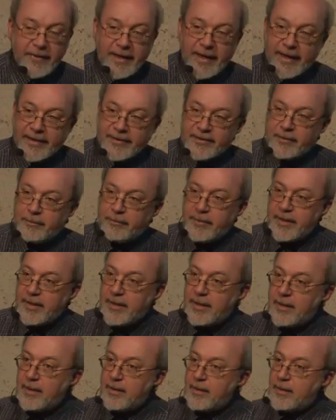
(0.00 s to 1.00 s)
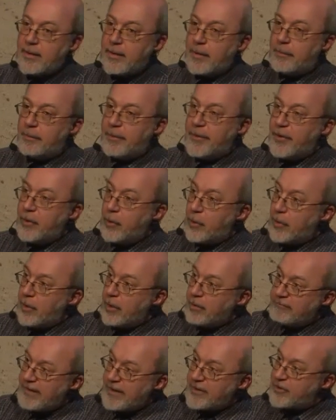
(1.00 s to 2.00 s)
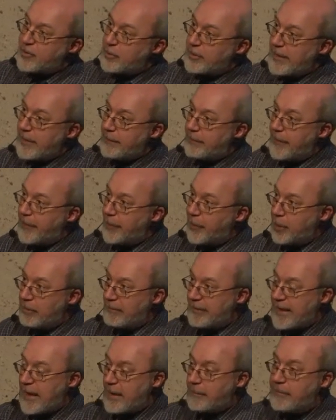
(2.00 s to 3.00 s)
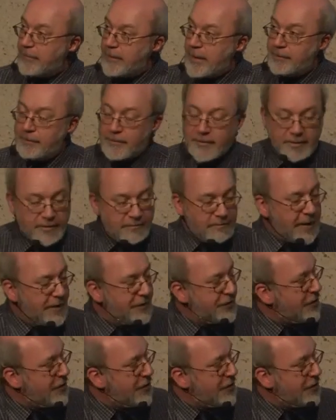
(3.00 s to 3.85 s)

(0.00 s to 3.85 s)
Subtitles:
They had to be pure, ritually pure, and that meant